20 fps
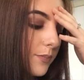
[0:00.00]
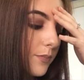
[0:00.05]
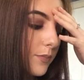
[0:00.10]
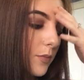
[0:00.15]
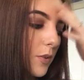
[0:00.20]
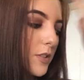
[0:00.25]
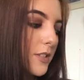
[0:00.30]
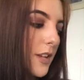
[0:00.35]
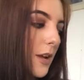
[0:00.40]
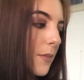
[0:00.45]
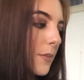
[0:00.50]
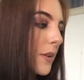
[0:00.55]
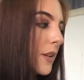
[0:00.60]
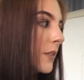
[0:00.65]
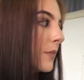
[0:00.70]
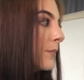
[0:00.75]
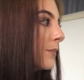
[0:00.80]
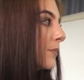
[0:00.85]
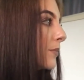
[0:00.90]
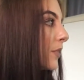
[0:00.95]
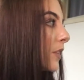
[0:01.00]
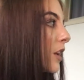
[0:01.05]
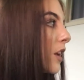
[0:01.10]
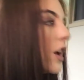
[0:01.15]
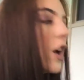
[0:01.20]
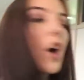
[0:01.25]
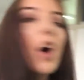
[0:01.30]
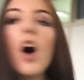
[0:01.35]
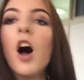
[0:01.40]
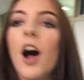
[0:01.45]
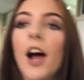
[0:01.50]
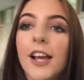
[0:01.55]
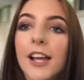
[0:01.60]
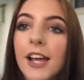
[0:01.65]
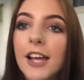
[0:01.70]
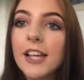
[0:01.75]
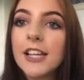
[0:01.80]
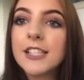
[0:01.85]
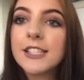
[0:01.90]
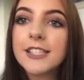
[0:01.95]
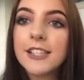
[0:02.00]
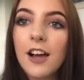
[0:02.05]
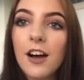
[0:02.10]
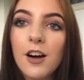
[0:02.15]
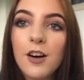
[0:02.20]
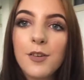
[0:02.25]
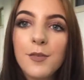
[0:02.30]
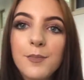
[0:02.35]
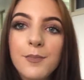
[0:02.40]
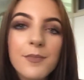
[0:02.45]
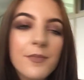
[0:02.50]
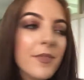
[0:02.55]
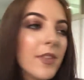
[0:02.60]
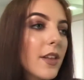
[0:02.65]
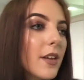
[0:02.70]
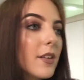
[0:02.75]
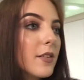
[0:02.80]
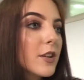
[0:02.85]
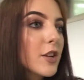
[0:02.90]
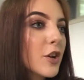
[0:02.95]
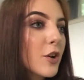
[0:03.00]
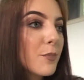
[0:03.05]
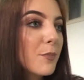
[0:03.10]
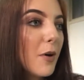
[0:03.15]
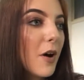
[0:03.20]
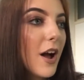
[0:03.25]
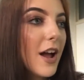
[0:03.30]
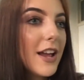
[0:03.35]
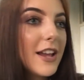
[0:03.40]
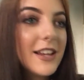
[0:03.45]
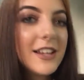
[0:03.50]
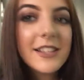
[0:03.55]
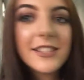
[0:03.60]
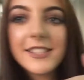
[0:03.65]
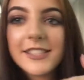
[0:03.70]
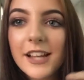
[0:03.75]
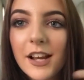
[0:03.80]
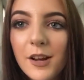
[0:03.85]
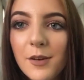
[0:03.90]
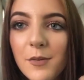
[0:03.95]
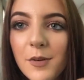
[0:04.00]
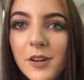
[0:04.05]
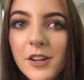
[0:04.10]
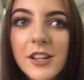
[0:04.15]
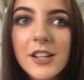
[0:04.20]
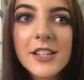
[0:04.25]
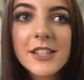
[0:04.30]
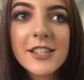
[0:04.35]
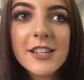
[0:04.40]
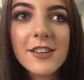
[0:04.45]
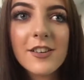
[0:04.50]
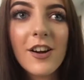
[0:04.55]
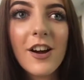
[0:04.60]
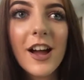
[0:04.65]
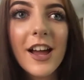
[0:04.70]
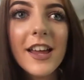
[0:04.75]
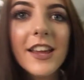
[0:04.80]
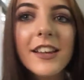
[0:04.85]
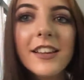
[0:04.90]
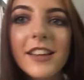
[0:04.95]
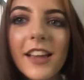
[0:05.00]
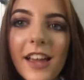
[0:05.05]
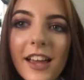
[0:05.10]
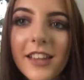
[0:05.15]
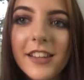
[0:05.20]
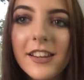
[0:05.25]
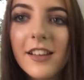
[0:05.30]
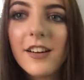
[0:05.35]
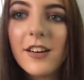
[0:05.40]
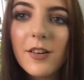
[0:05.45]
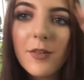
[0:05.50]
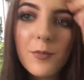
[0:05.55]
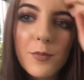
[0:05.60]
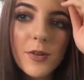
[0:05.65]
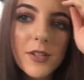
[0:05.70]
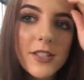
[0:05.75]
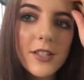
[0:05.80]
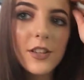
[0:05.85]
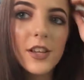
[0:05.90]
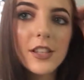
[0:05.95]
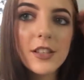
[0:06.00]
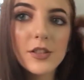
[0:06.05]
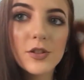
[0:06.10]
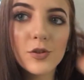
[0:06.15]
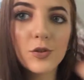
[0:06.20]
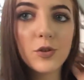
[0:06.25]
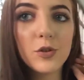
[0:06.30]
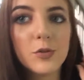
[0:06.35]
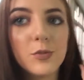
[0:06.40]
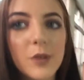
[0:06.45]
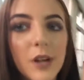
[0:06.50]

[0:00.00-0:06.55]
what's happening? Okay, it's goodbye ceremony tonight, and we're still at the school.